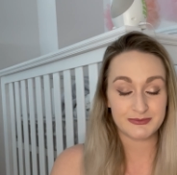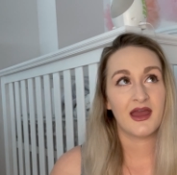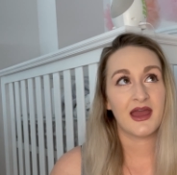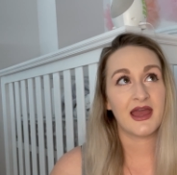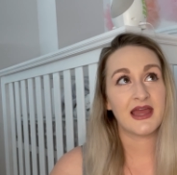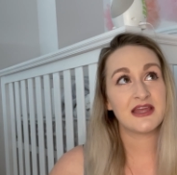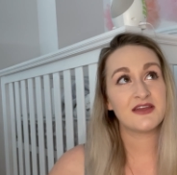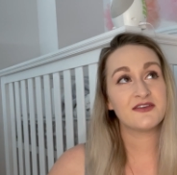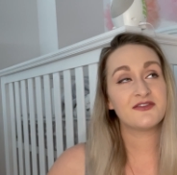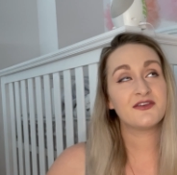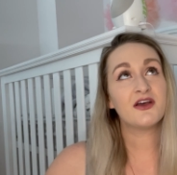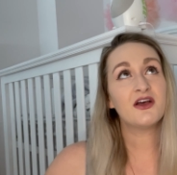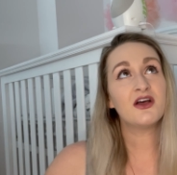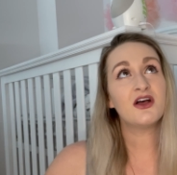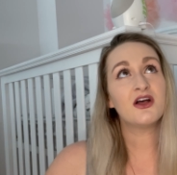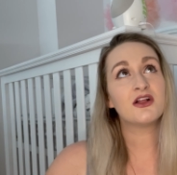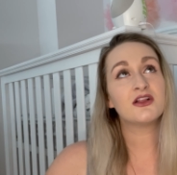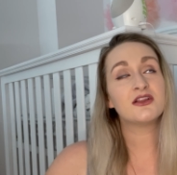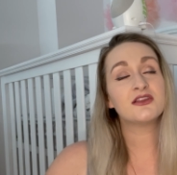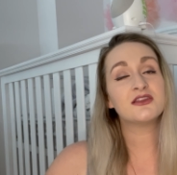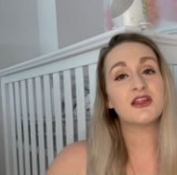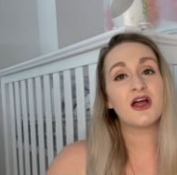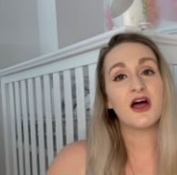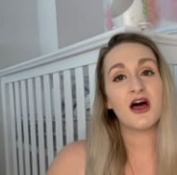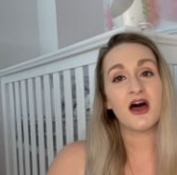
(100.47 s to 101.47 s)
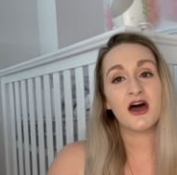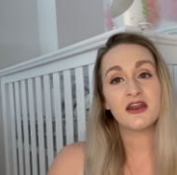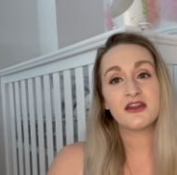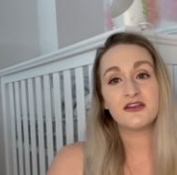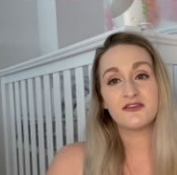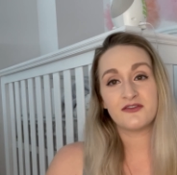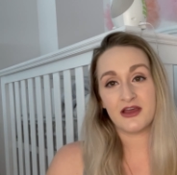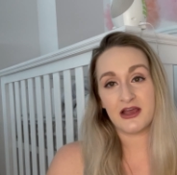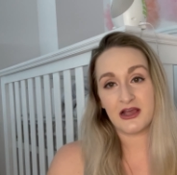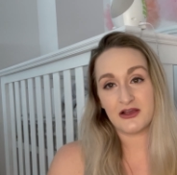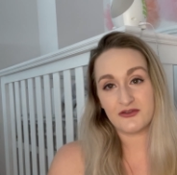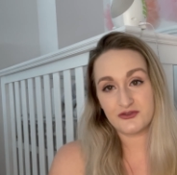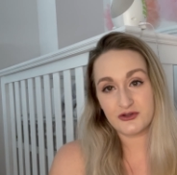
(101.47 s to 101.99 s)
I felt a lot of
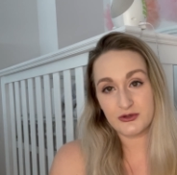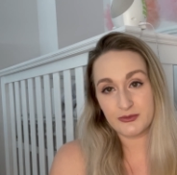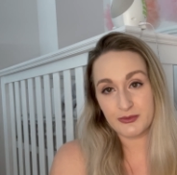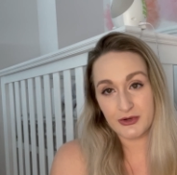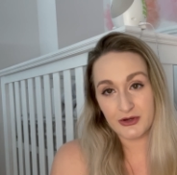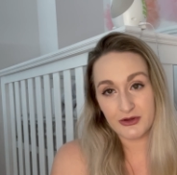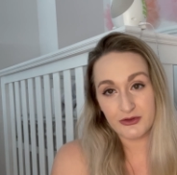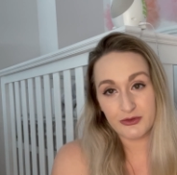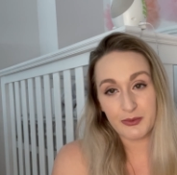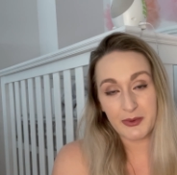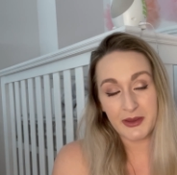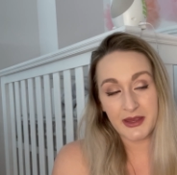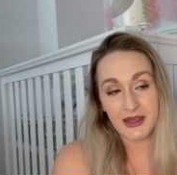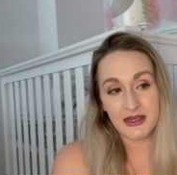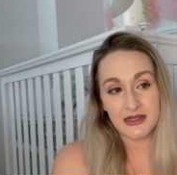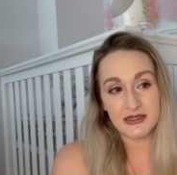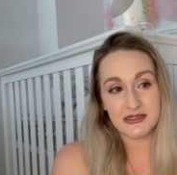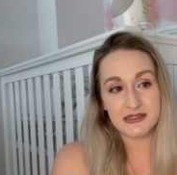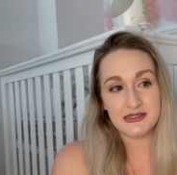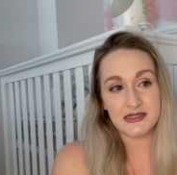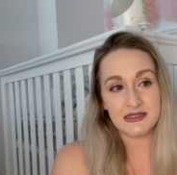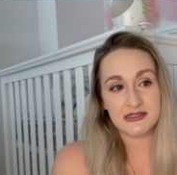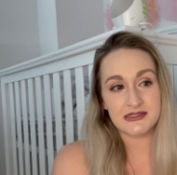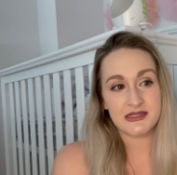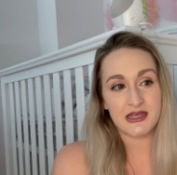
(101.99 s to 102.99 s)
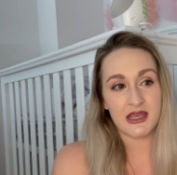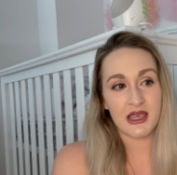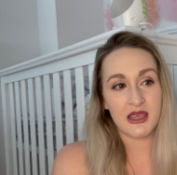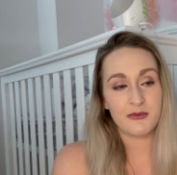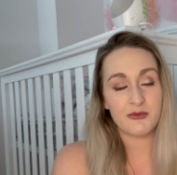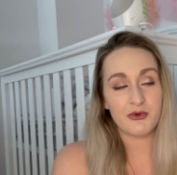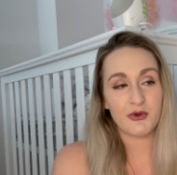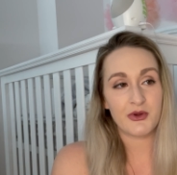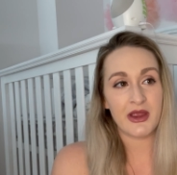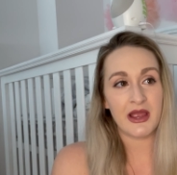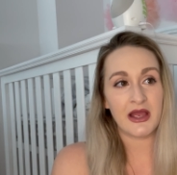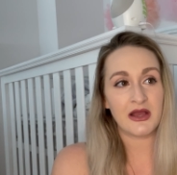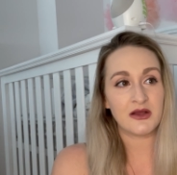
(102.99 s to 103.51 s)
afterbirth pains this time
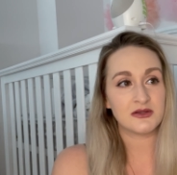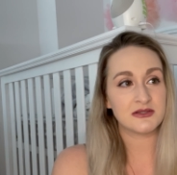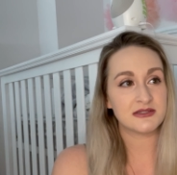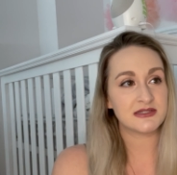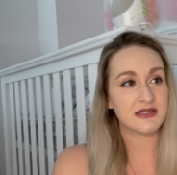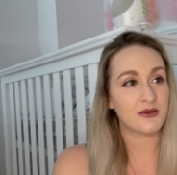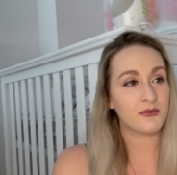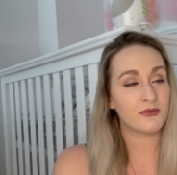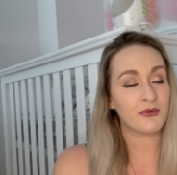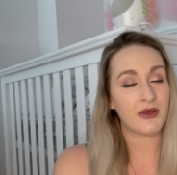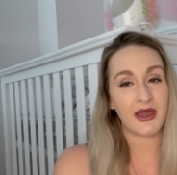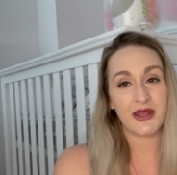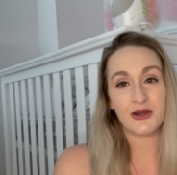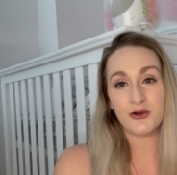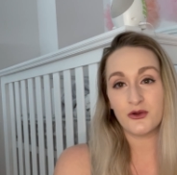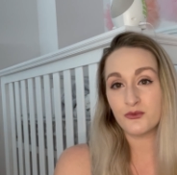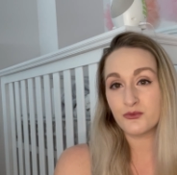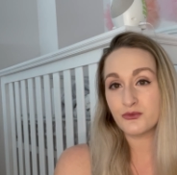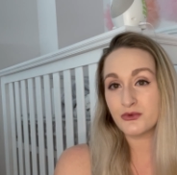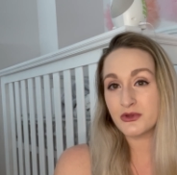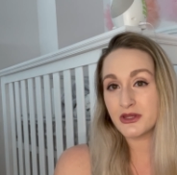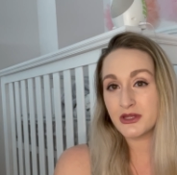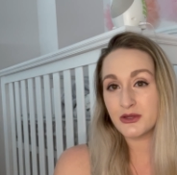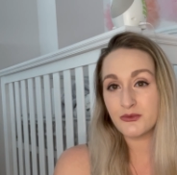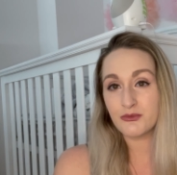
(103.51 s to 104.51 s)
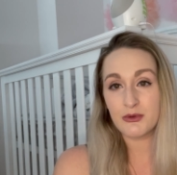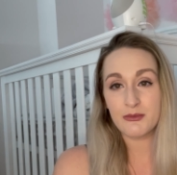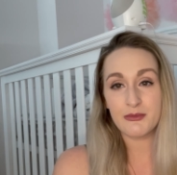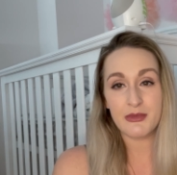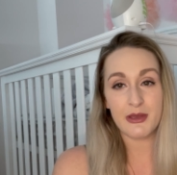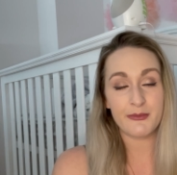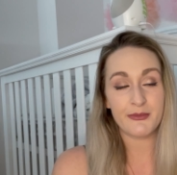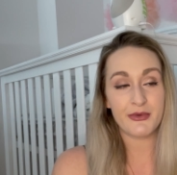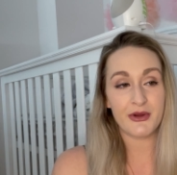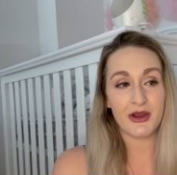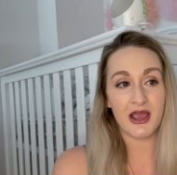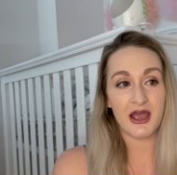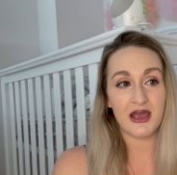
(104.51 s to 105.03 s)
around. I don't really
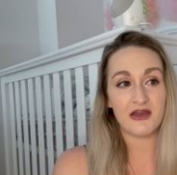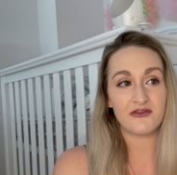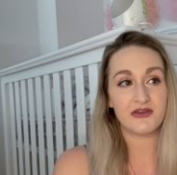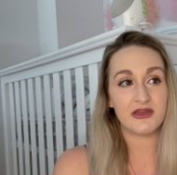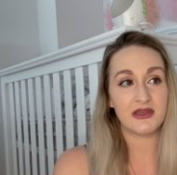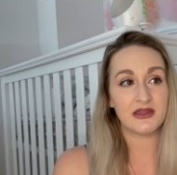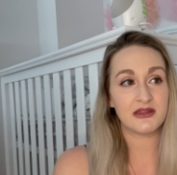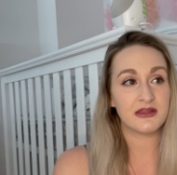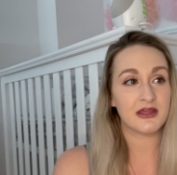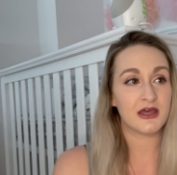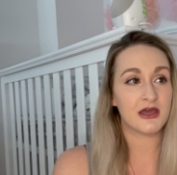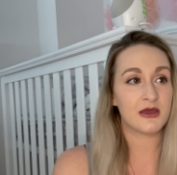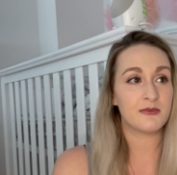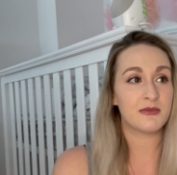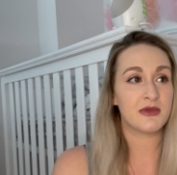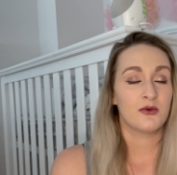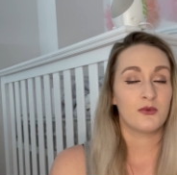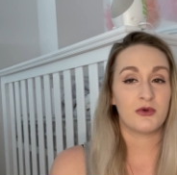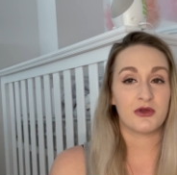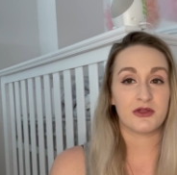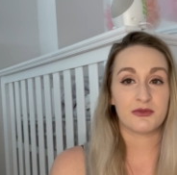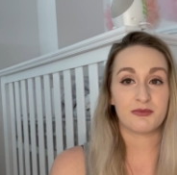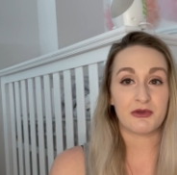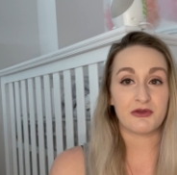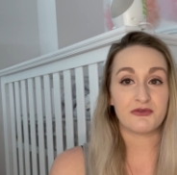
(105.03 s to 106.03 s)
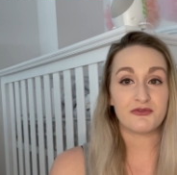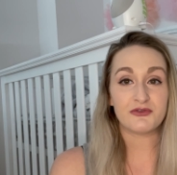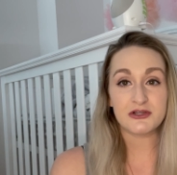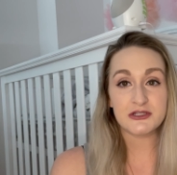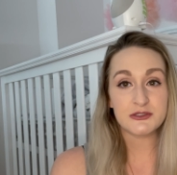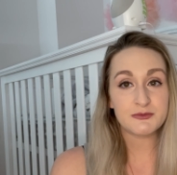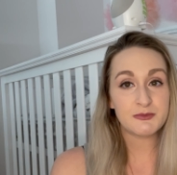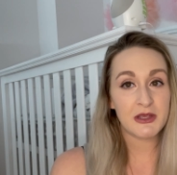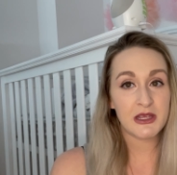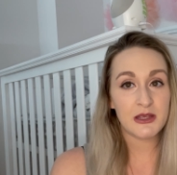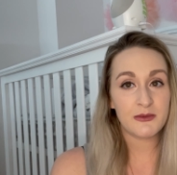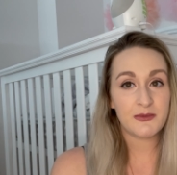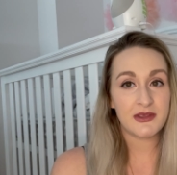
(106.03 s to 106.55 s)
remember having them with my
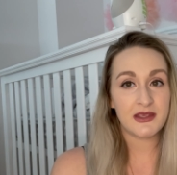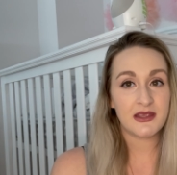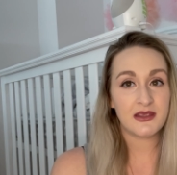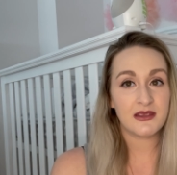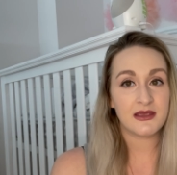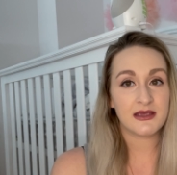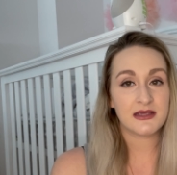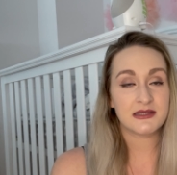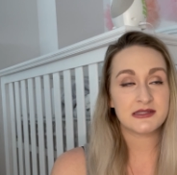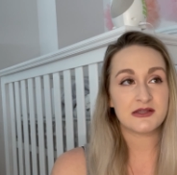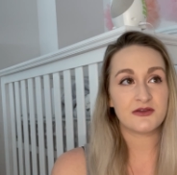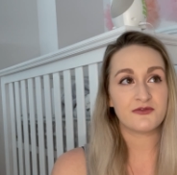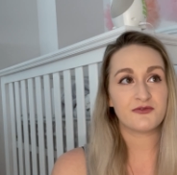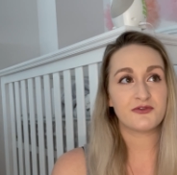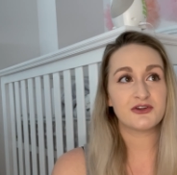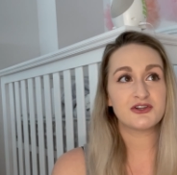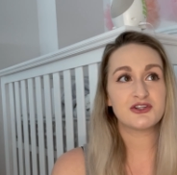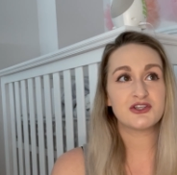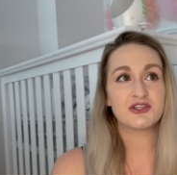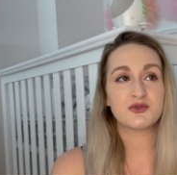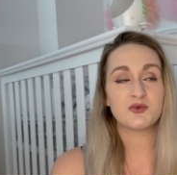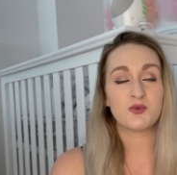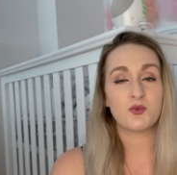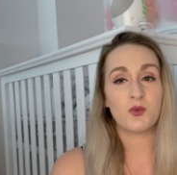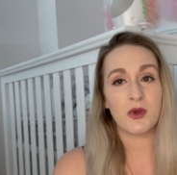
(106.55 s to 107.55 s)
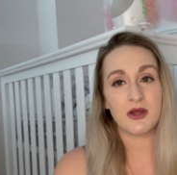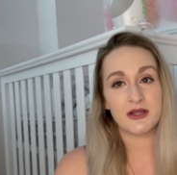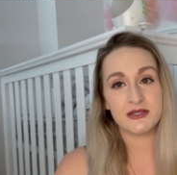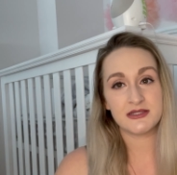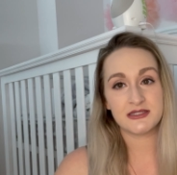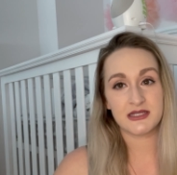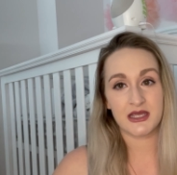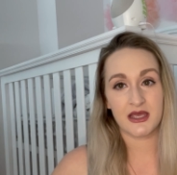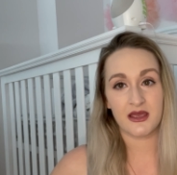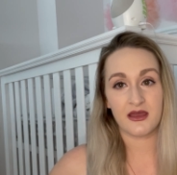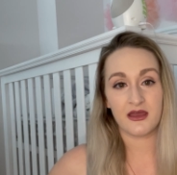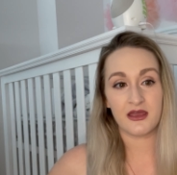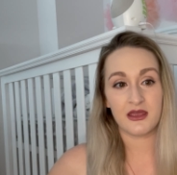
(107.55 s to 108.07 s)
first baby, except for just one
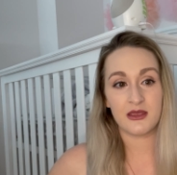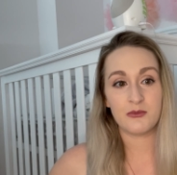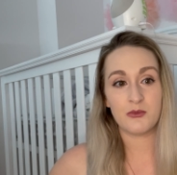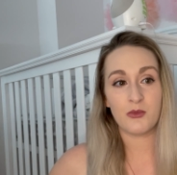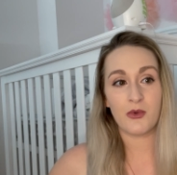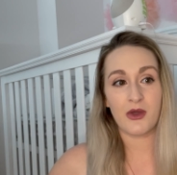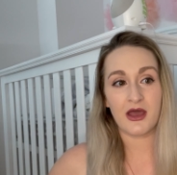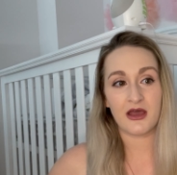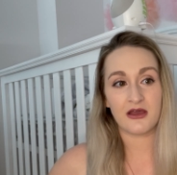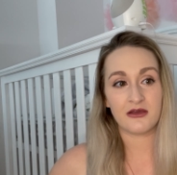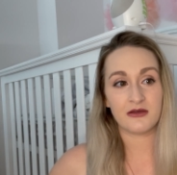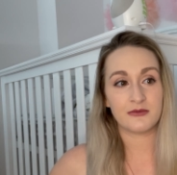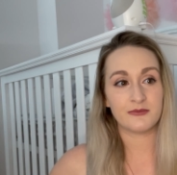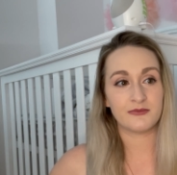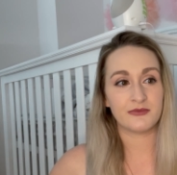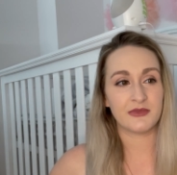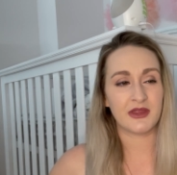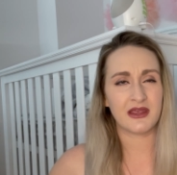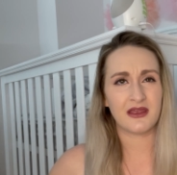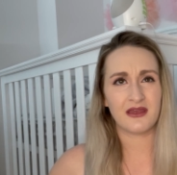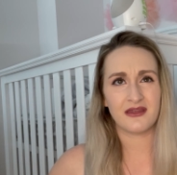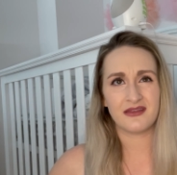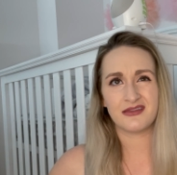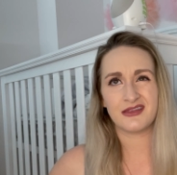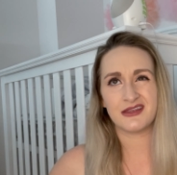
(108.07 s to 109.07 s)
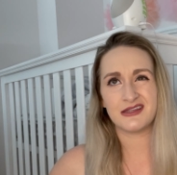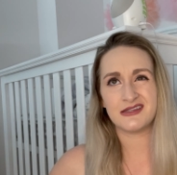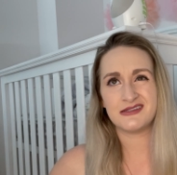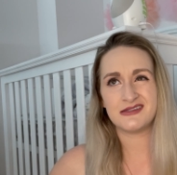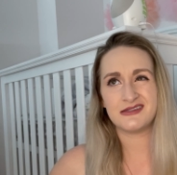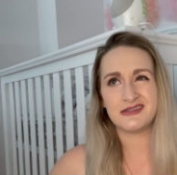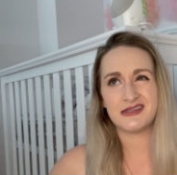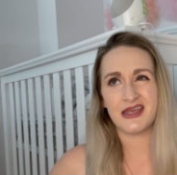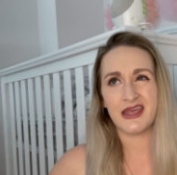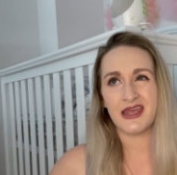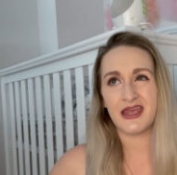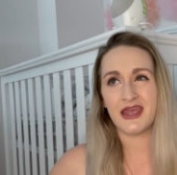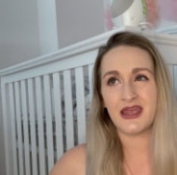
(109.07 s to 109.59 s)
time, like the
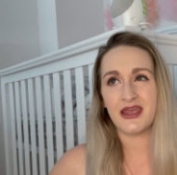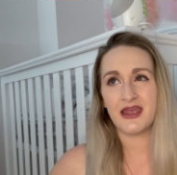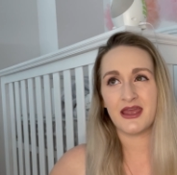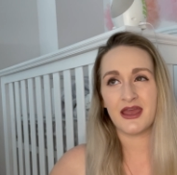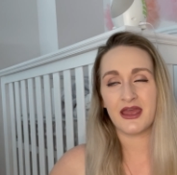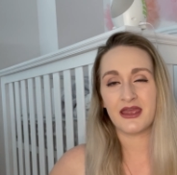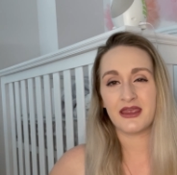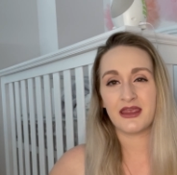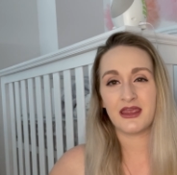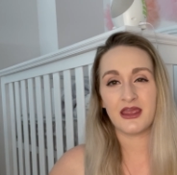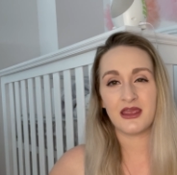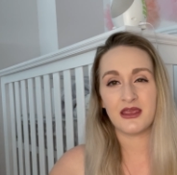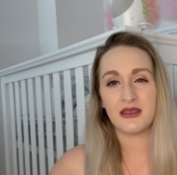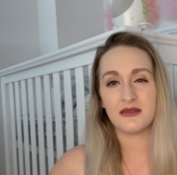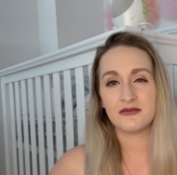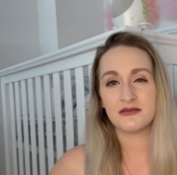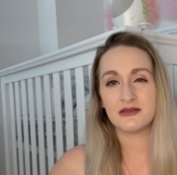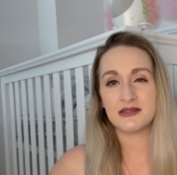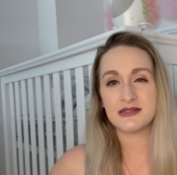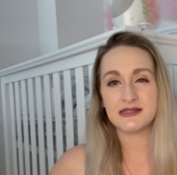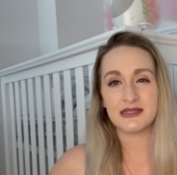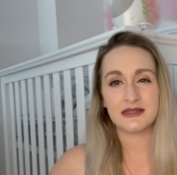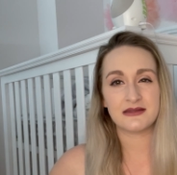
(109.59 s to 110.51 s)
day I came, the